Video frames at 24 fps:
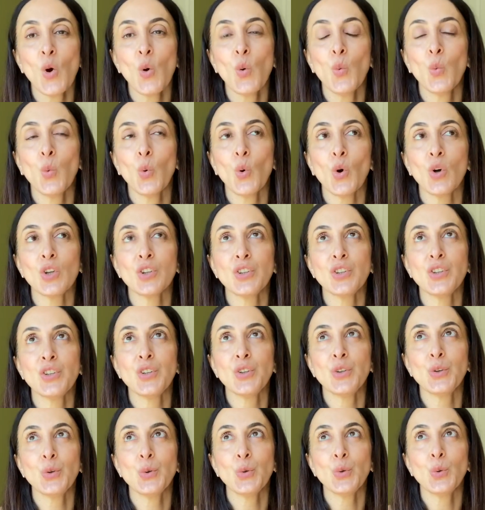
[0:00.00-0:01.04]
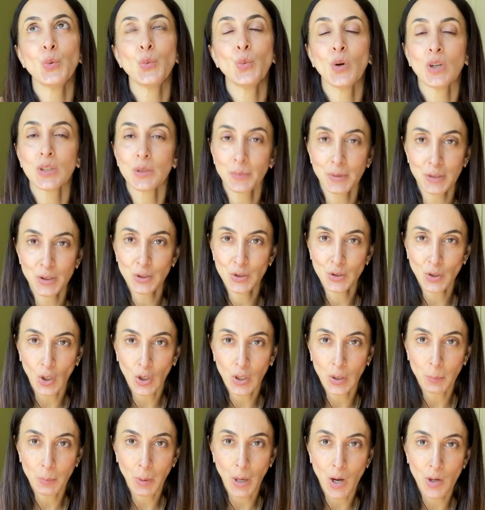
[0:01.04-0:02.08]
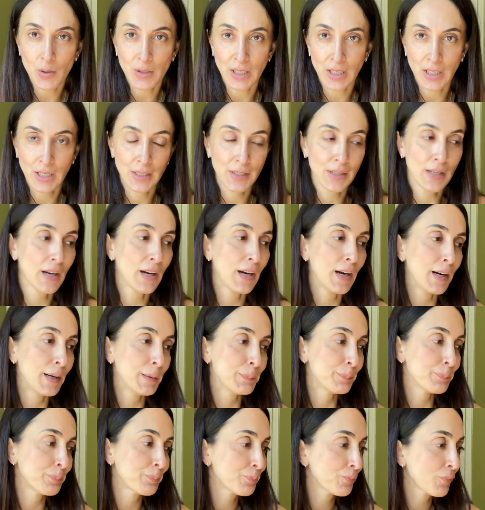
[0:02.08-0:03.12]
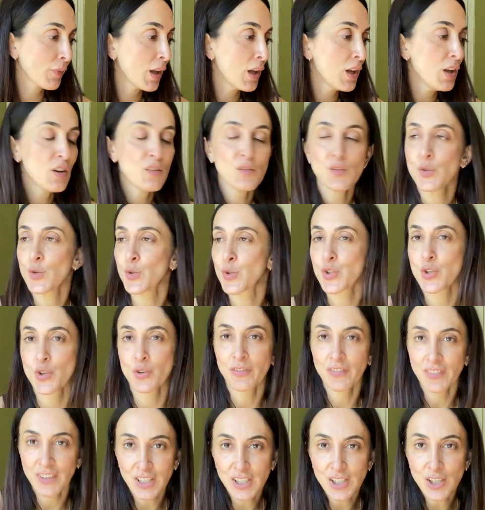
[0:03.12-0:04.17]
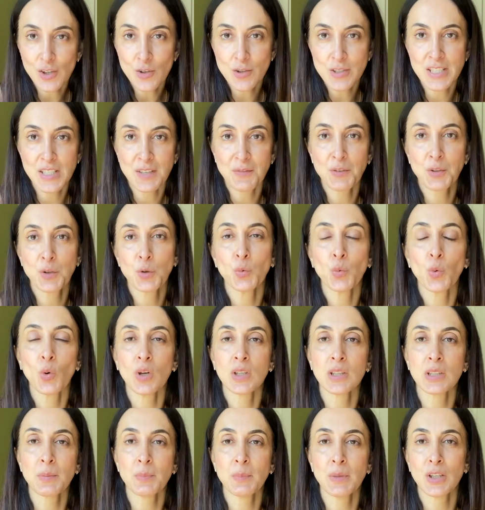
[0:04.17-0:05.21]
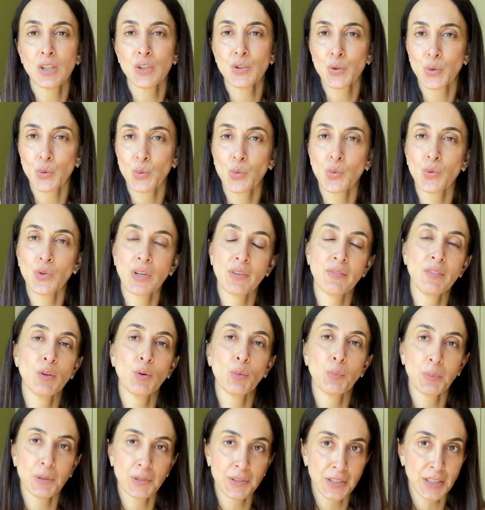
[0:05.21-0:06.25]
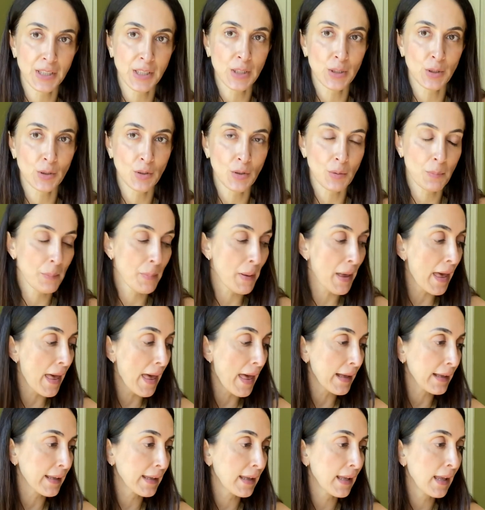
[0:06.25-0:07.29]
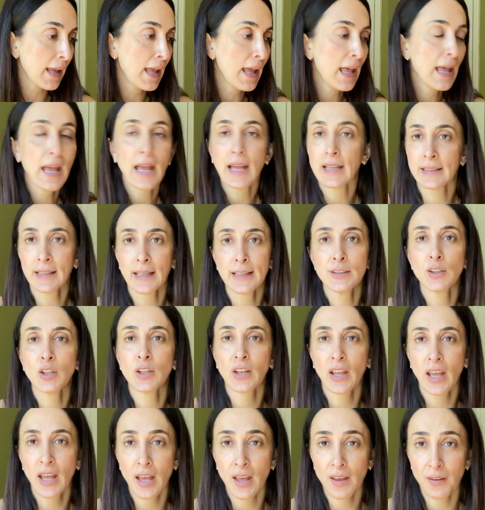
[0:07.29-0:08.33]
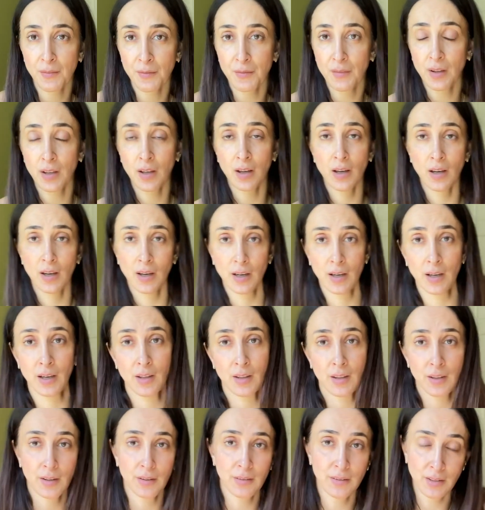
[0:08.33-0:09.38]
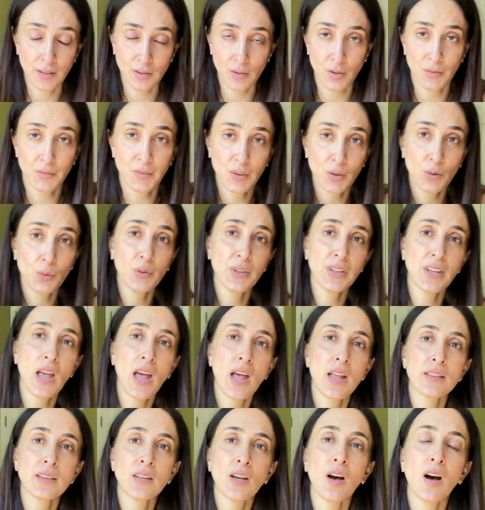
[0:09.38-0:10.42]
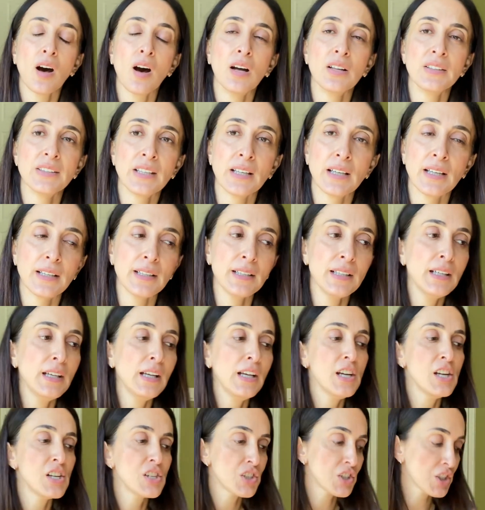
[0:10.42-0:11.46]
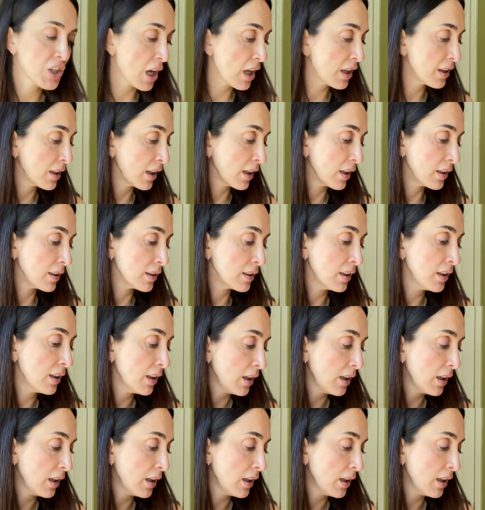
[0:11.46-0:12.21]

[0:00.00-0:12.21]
what you want me to talk about in um, future videos. If you want me to review particular bag and I don't have uh, the review yet on a channel